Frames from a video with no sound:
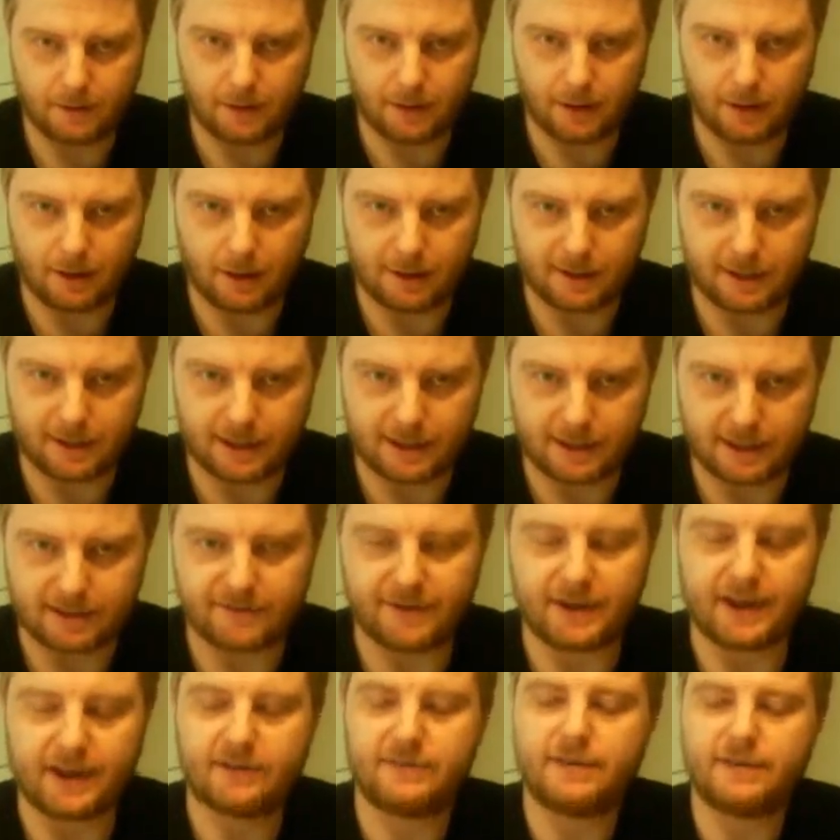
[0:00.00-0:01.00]
I think this
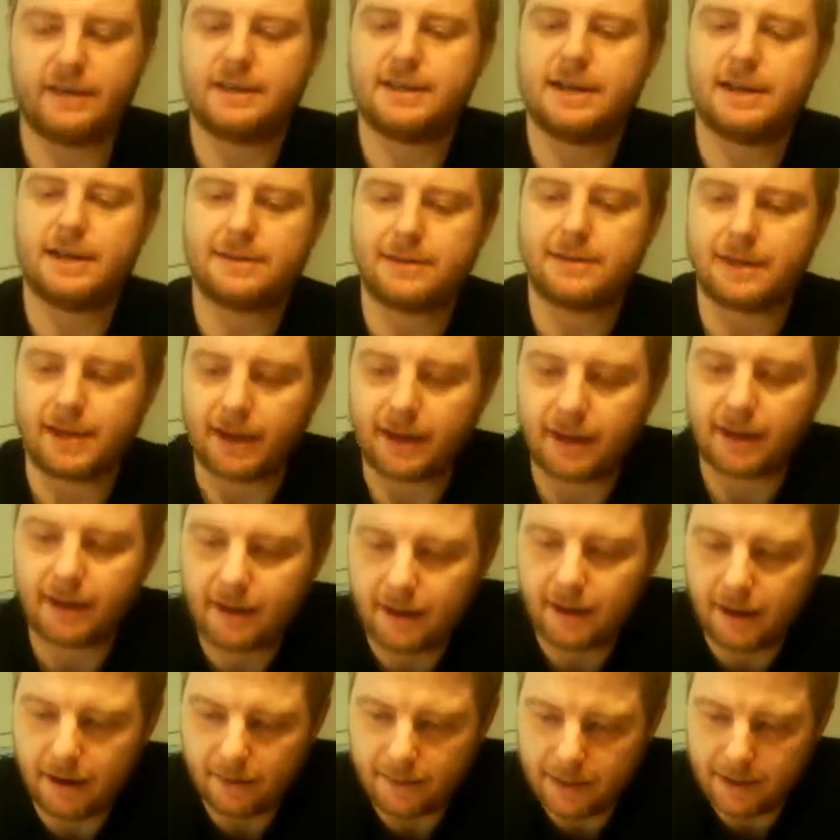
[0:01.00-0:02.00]
figure is fantastic.
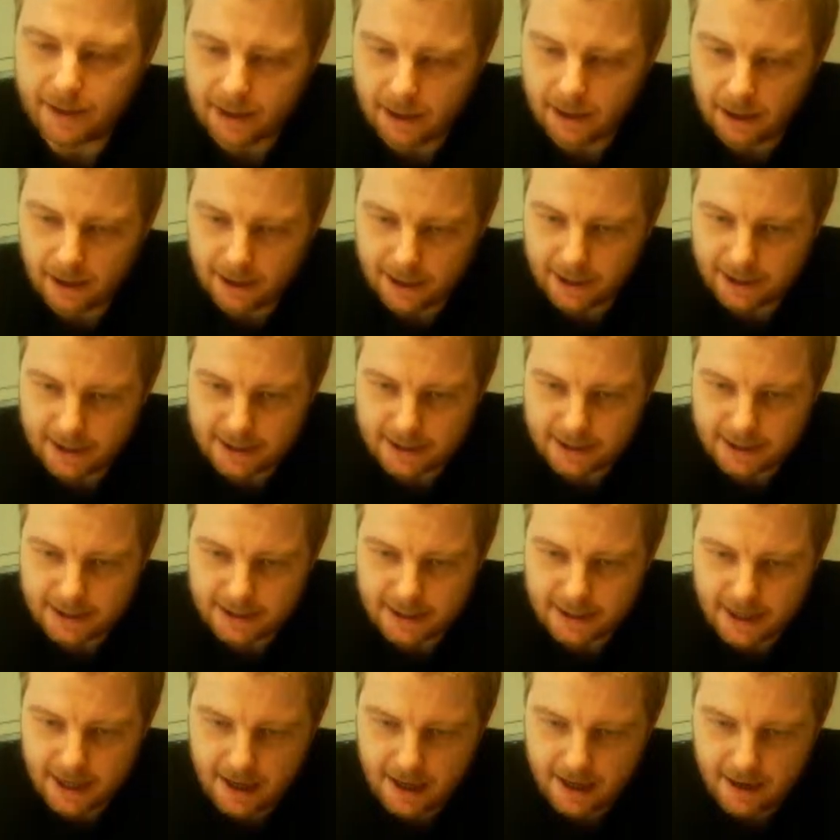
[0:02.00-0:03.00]
I mean, the likeness is
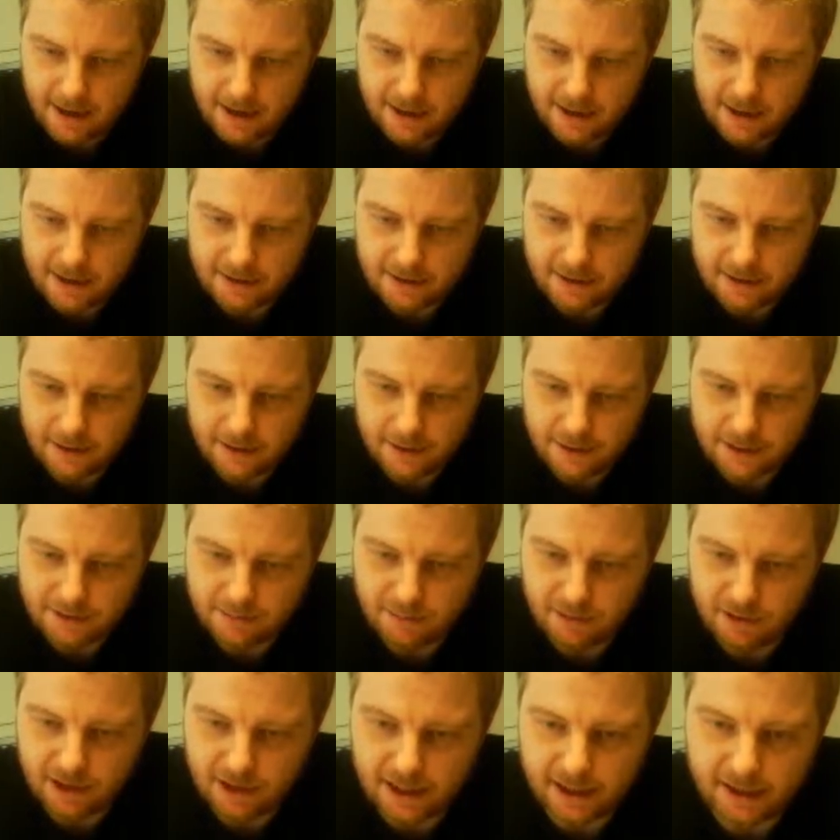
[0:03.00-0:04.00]
there, it looks
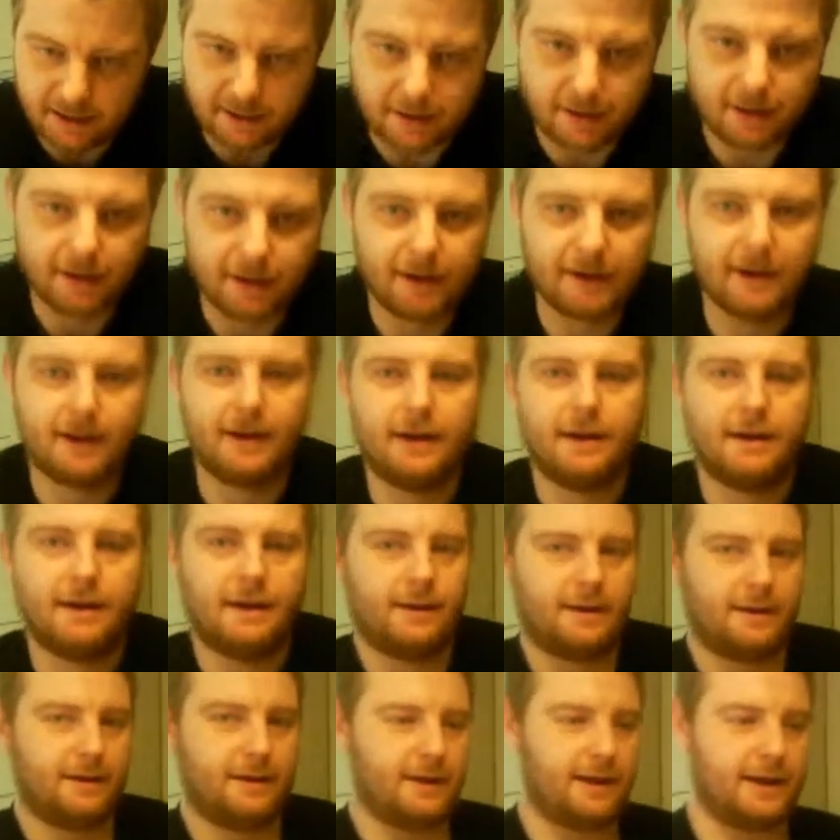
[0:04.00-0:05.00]
brilliant.
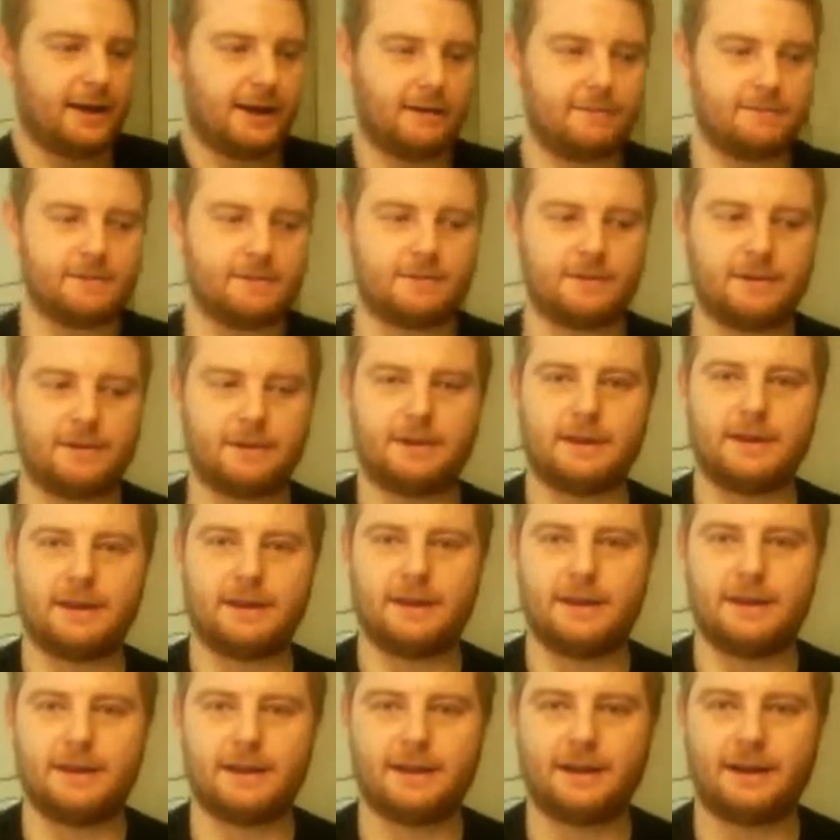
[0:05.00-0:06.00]
It comes with,
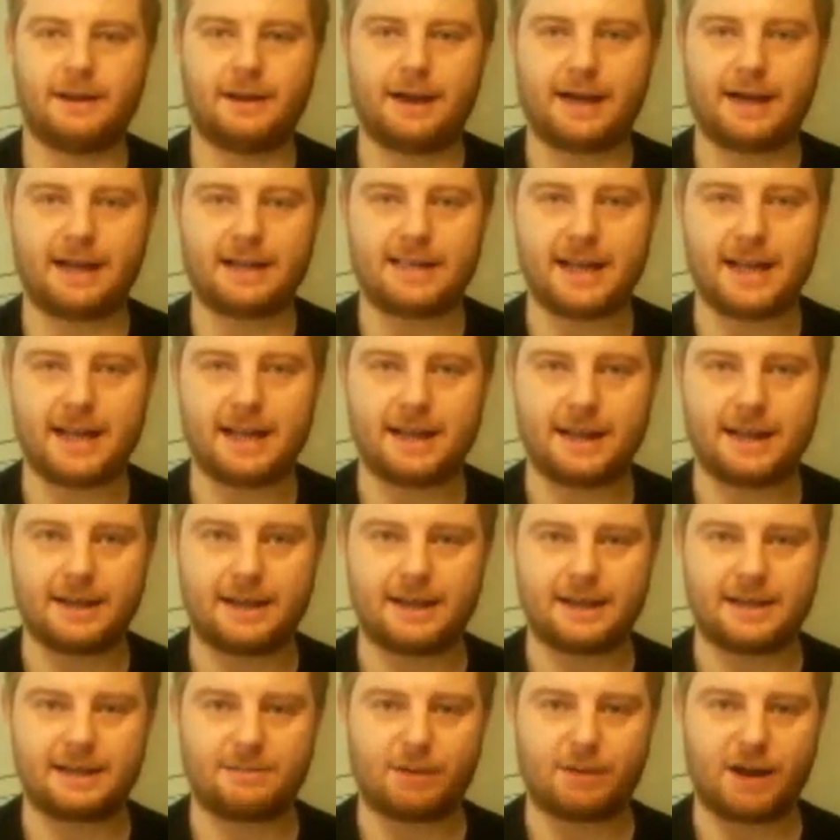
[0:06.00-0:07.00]
like I said, the
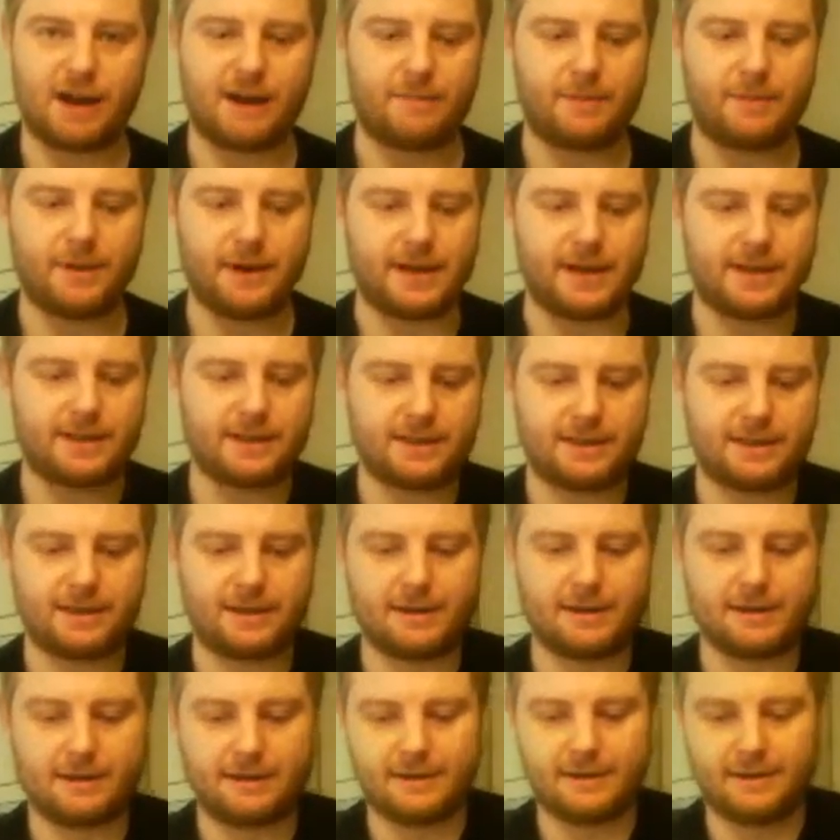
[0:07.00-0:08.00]
display piece,
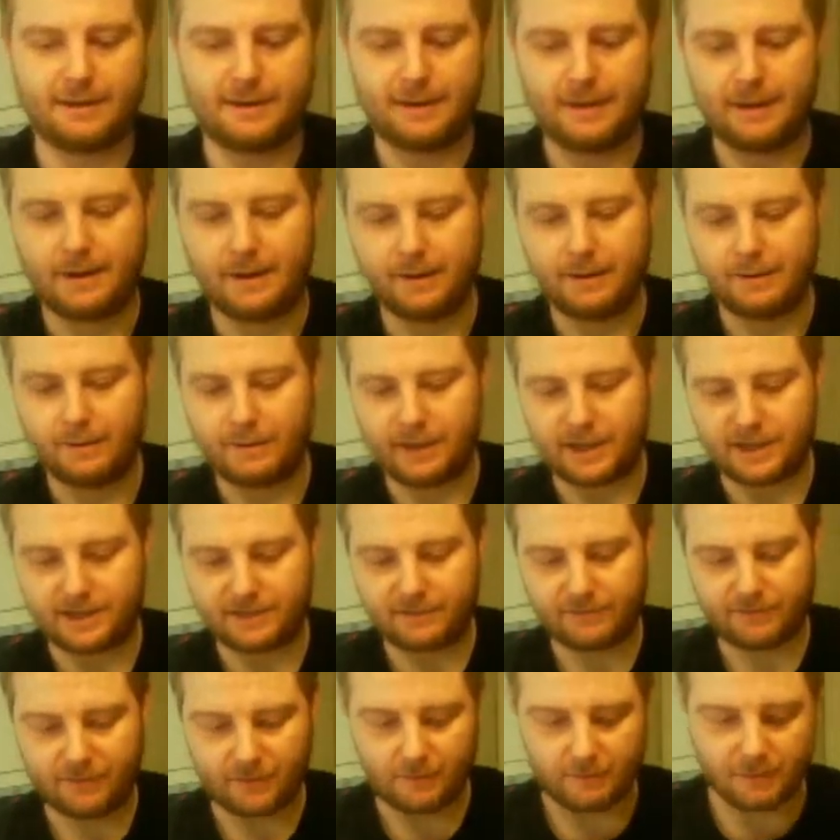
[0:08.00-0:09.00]
which
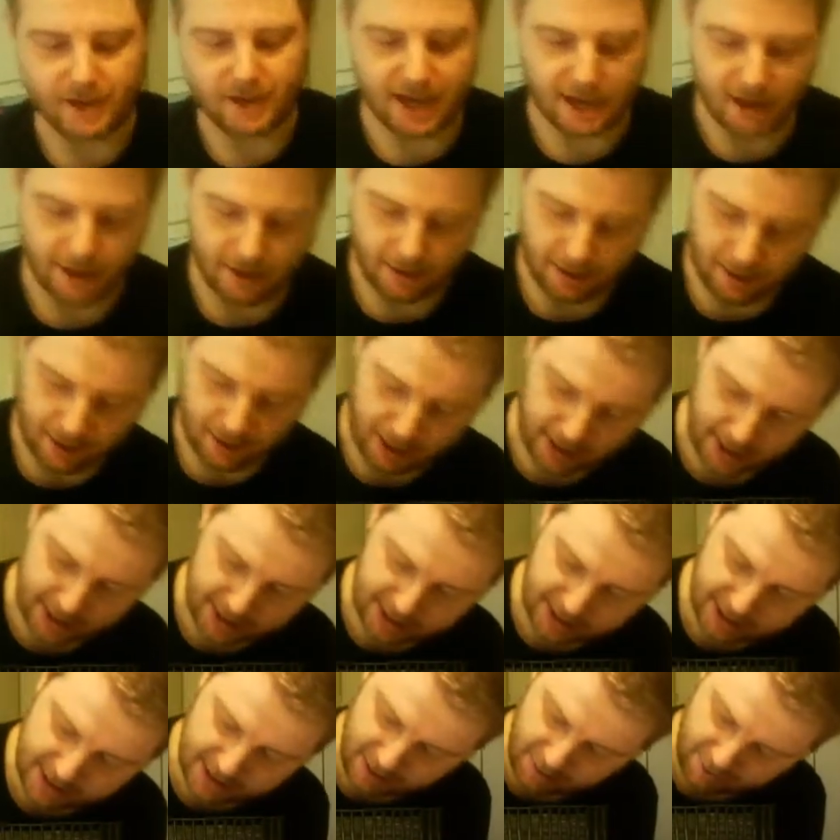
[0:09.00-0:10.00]
for me in
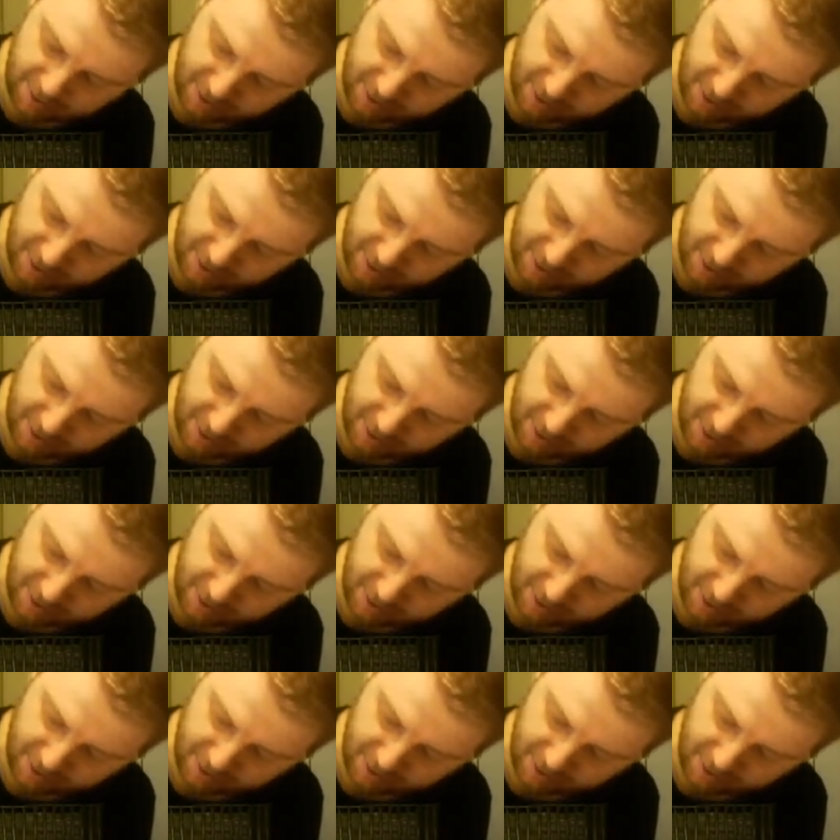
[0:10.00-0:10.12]
itself,